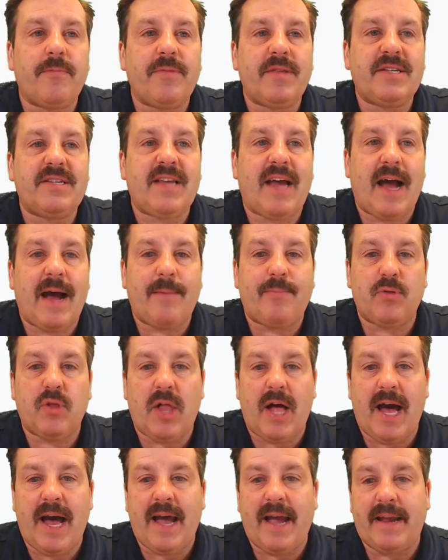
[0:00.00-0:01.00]
the top
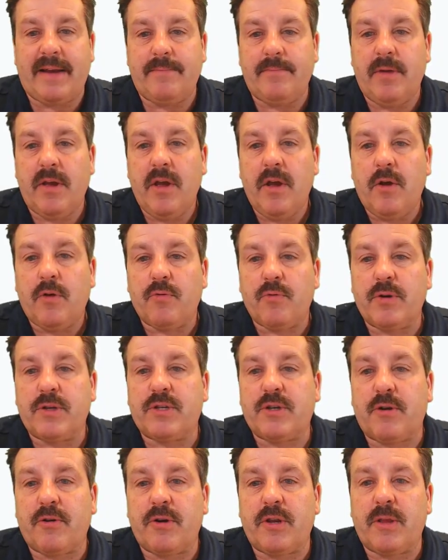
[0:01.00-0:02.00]
line.
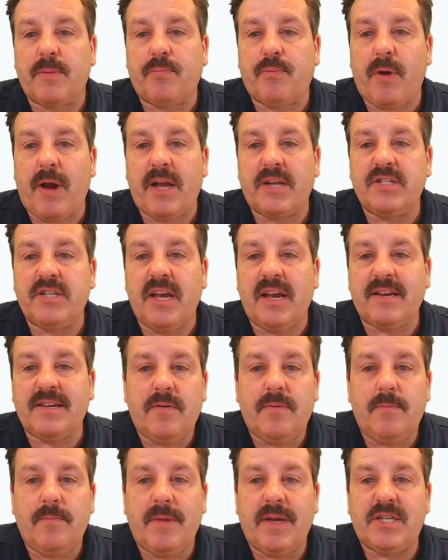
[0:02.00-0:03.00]
Return to the
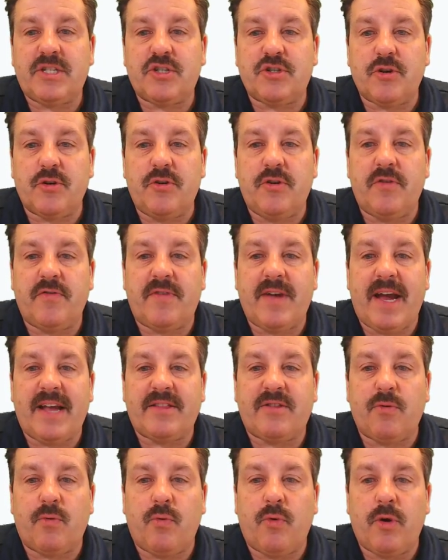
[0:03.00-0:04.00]
project, make sure you've
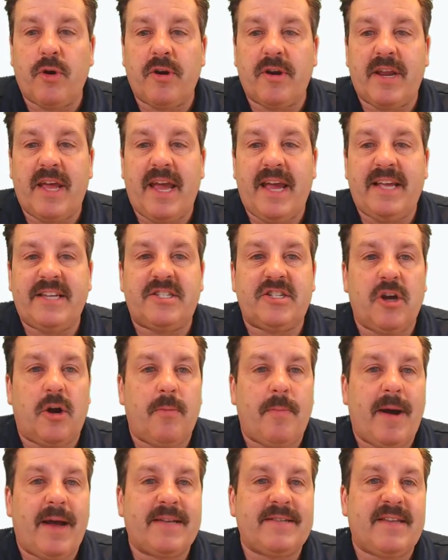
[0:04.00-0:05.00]
got the word
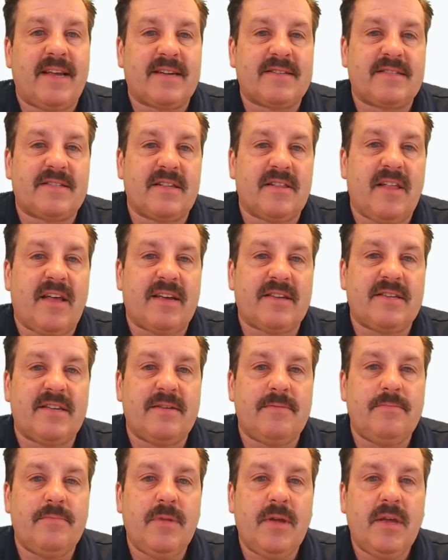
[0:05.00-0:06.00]
HL ModTech
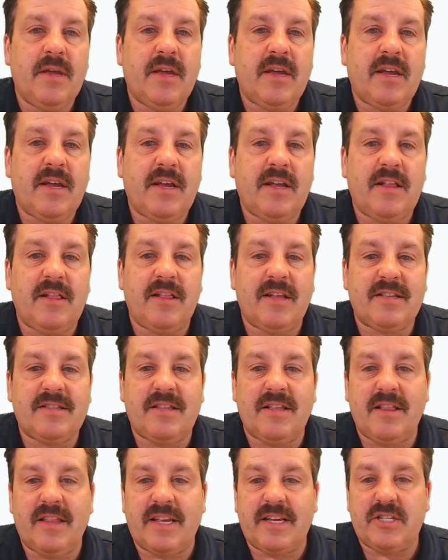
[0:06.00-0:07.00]
selected,
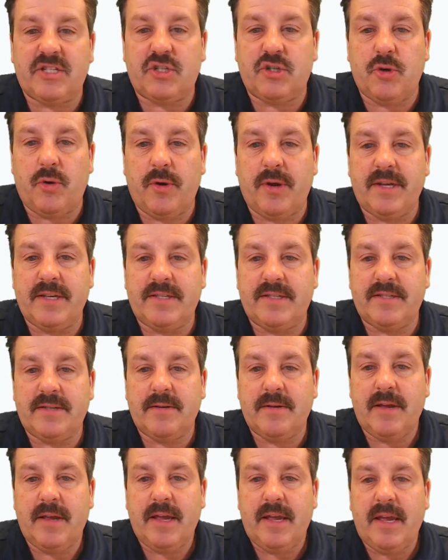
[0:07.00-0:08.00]
click the link
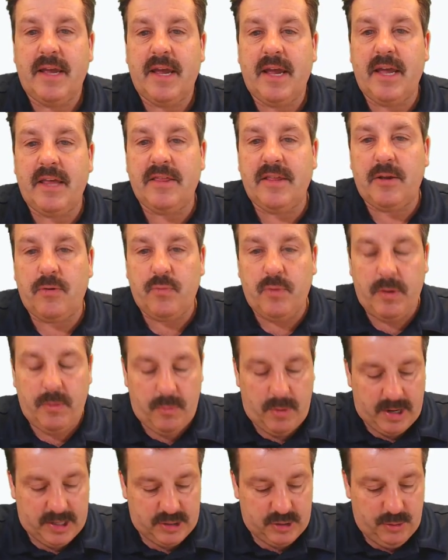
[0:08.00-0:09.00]
choice, and then we
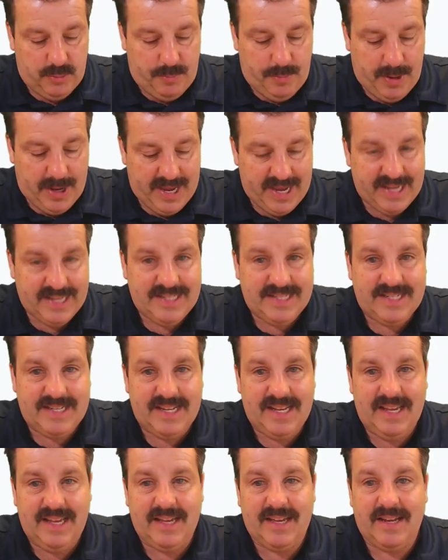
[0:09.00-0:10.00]
want to paste
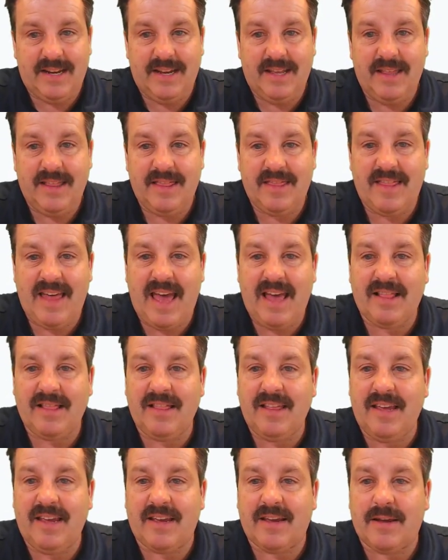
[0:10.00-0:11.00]
in that
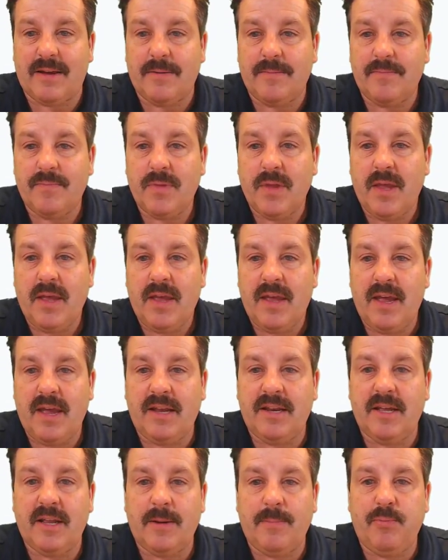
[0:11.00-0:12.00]
link
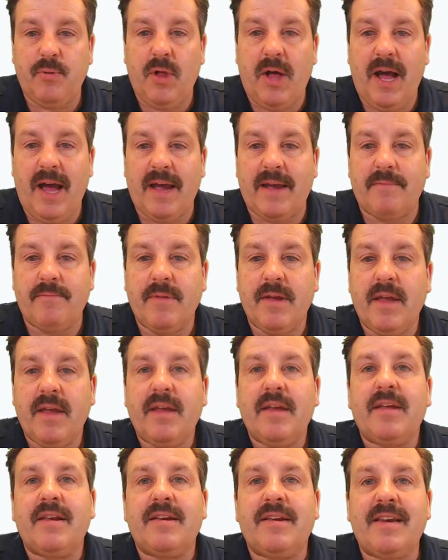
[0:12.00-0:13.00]
and hit apply.
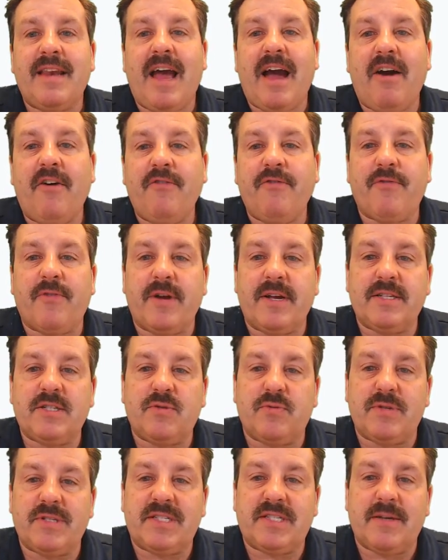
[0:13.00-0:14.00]
Now,
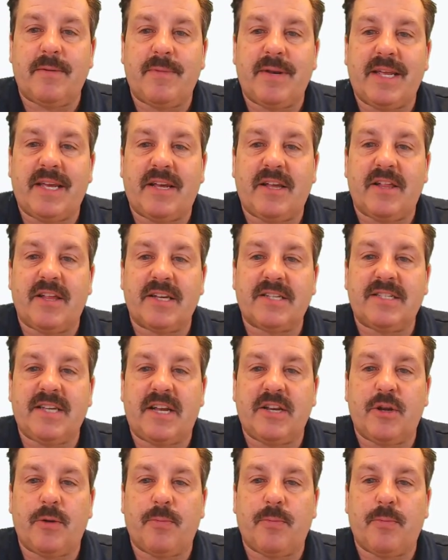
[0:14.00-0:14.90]
friends, when somebody clicks on your